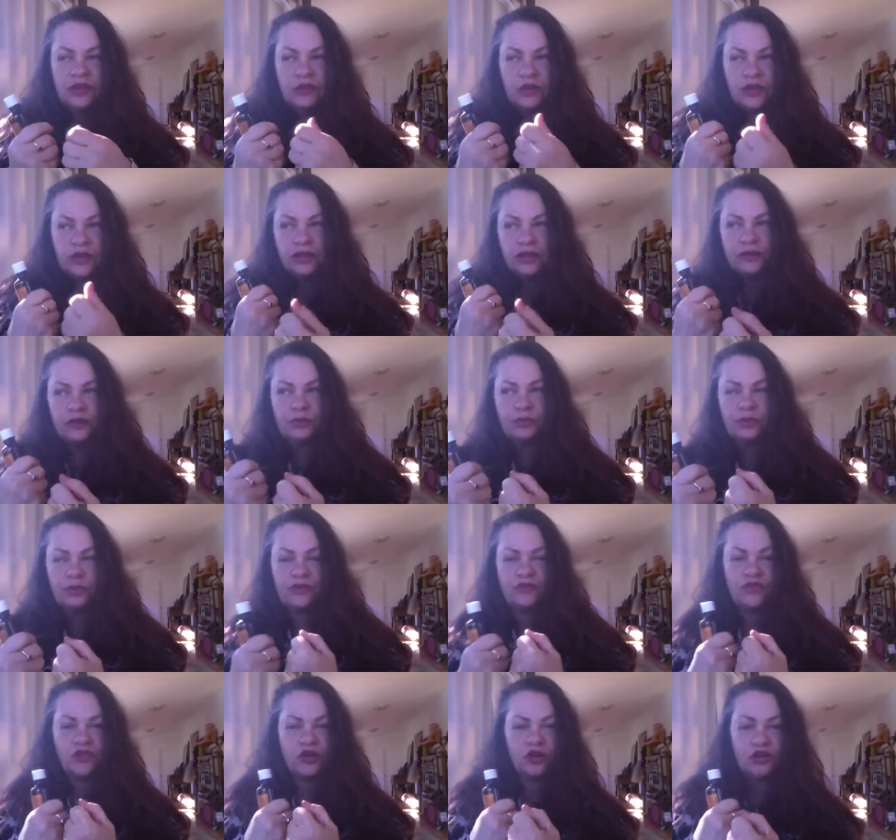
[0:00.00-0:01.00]
with a little bit
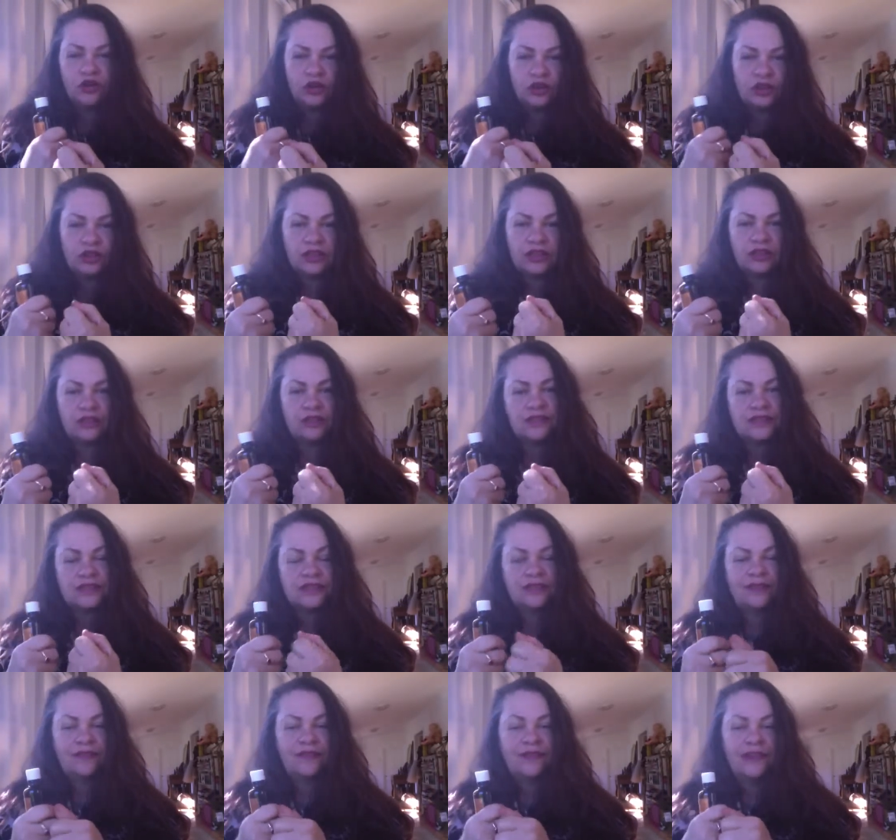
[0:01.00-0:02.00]
of
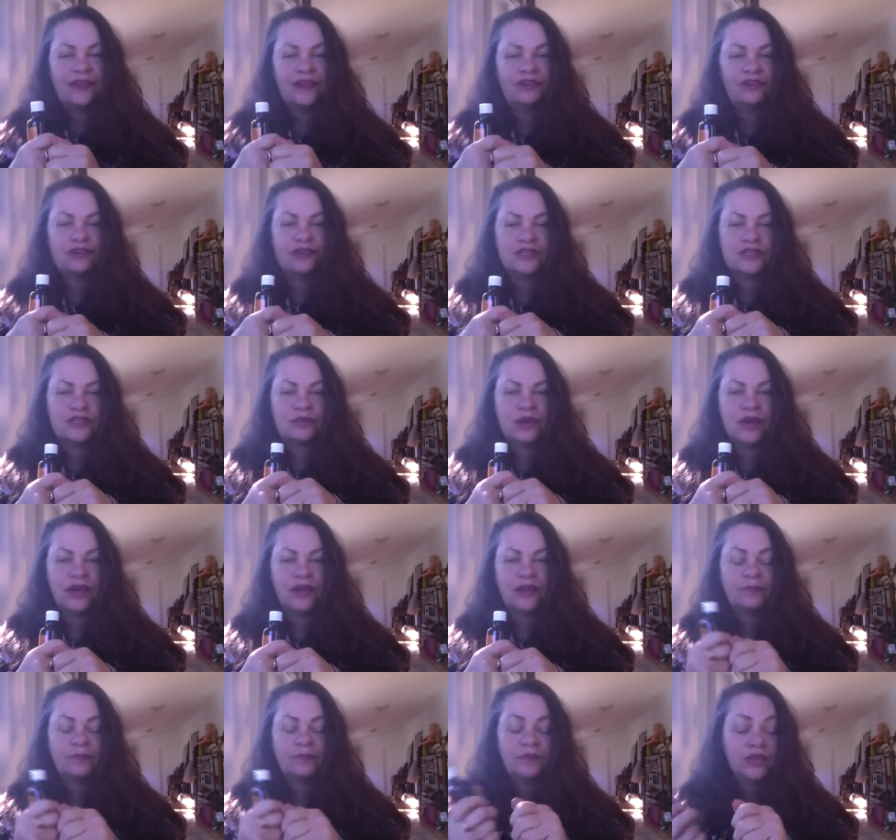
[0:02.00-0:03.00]
earthiness in there as
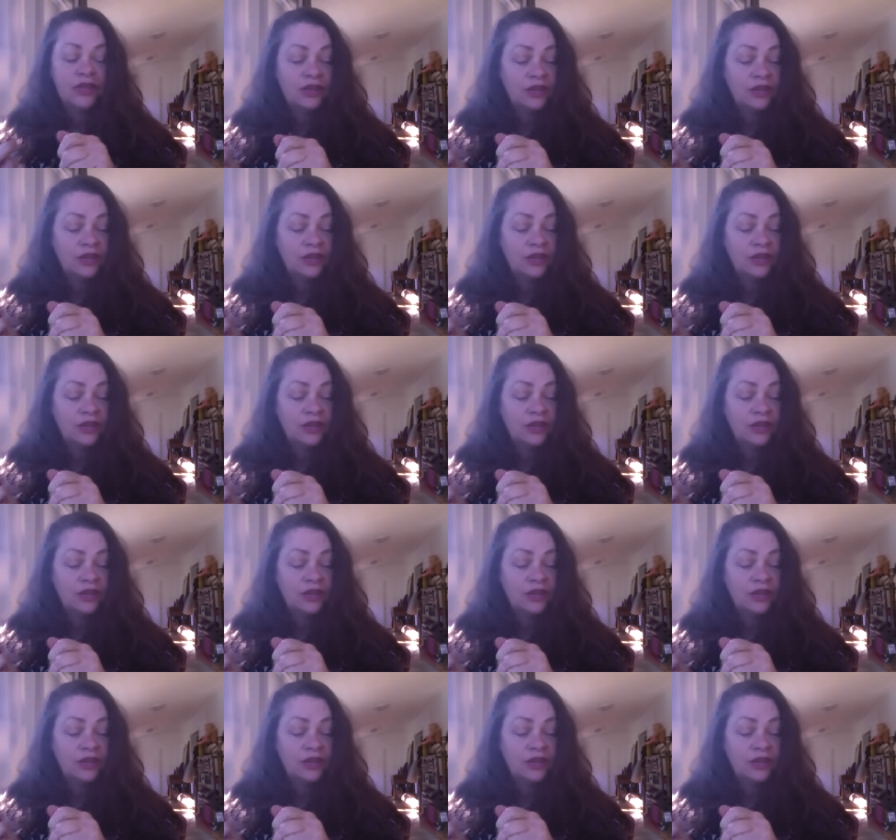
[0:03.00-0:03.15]
well.